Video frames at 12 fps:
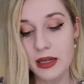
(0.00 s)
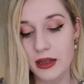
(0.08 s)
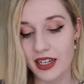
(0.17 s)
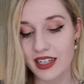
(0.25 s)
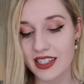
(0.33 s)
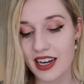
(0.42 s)

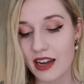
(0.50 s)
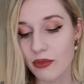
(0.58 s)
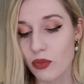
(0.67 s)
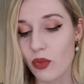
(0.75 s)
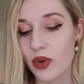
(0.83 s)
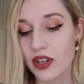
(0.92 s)
Like I said, I
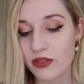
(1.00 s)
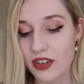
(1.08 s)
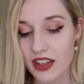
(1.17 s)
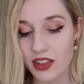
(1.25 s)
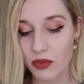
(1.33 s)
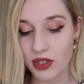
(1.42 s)
would have
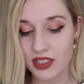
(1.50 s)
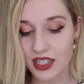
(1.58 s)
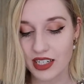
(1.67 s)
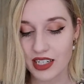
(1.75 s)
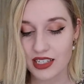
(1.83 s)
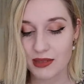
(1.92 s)
gotten the Real
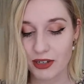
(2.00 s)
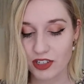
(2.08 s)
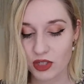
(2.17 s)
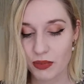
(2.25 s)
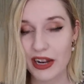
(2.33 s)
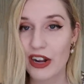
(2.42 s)
Techniques
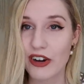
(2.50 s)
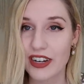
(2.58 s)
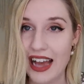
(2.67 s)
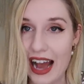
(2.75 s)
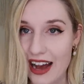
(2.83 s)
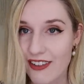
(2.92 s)
sponges, but I already
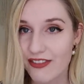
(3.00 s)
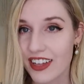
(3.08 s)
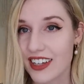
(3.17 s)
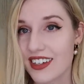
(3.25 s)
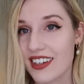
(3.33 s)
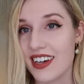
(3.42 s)
have
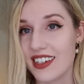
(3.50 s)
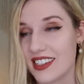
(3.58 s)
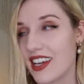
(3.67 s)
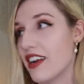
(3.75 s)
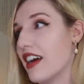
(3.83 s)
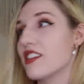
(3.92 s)
like a
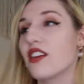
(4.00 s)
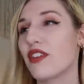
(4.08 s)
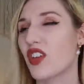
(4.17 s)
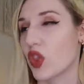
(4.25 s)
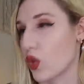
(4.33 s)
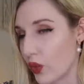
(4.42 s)
set. I still have
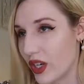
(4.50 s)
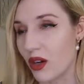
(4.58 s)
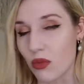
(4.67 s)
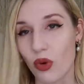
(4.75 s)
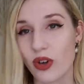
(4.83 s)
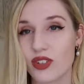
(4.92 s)
like 3 or
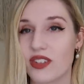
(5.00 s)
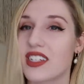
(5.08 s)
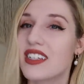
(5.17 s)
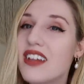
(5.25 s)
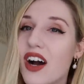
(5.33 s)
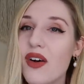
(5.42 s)
more, so I was
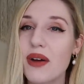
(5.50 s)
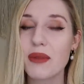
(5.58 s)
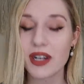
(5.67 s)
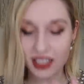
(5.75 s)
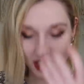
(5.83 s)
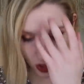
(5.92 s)
like, no, I'm
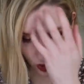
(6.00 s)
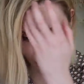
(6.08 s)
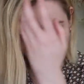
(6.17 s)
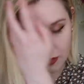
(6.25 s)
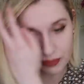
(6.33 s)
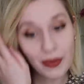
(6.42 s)
not gonna do
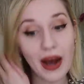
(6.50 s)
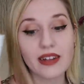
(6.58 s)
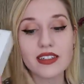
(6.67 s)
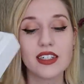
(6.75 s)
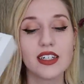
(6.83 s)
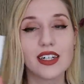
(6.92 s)
that. But
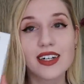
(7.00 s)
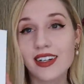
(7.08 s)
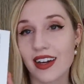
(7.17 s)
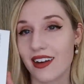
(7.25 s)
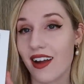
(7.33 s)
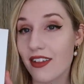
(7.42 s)

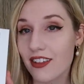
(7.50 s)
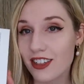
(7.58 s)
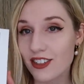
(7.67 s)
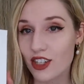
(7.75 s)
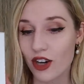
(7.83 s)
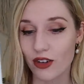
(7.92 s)
got another
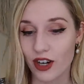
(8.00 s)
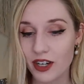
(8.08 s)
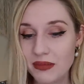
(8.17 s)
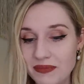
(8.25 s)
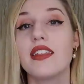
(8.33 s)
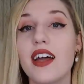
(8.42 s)
little toner.
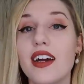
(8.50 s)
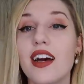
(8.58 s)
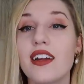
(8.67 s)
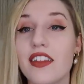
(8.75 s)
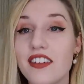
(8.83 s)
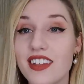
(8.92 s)
Then
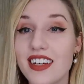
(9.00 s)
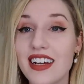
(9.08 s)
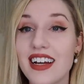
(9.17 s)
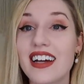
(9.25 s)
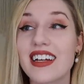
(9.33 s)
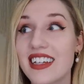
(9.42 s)
another thing I
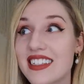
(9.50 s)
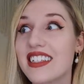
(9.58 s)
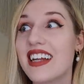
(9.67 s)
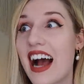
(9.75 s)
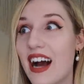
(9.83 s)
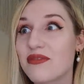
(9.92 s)
got is
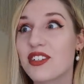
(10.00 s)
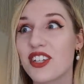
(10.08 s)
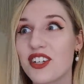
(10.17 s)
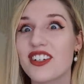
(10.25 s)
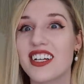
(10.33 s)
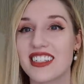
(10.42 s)
an
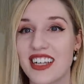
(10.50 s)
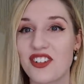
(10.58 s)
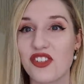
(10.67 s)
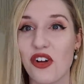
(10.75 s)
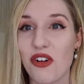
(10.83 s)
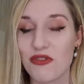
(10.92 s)
absolute
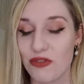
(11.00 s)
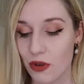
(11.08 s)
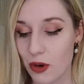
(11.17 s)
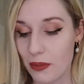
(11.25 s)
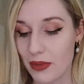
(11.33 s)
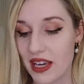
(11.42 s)
essential
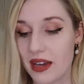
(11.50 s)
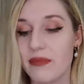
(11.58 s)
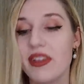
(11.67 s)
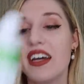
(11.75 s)
for me.